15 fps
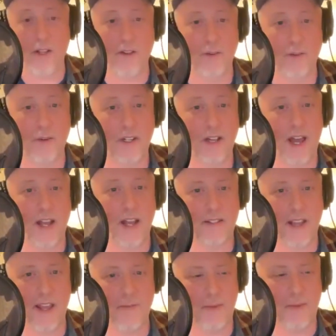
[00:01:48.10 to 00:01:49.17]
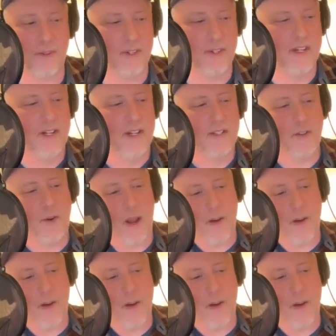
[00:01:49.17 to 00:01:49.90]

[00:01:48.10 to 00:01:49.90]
through a glass table. So I